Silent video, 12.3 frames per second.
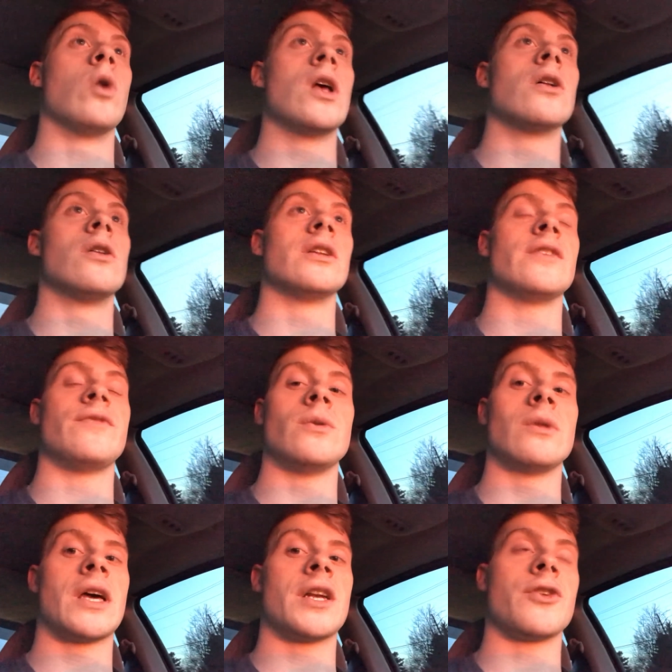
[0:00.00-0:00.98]
will if
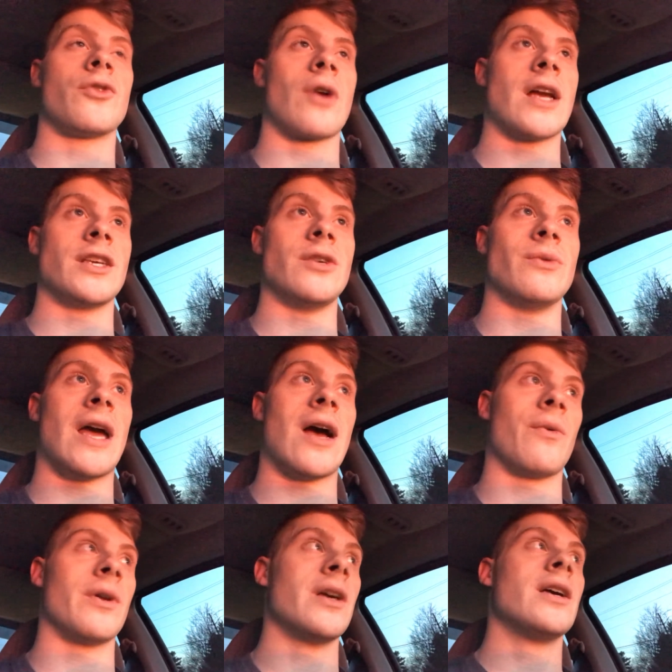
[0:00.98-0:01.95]
you let it drag you
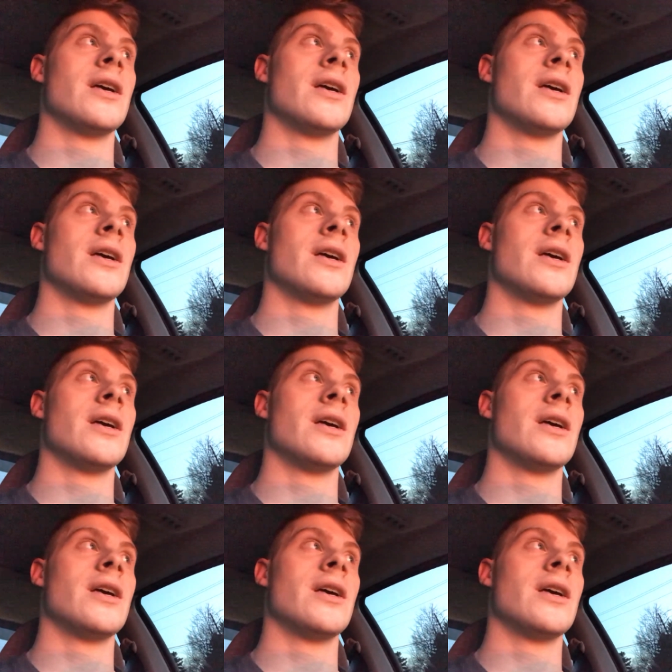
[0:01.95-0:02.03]
down.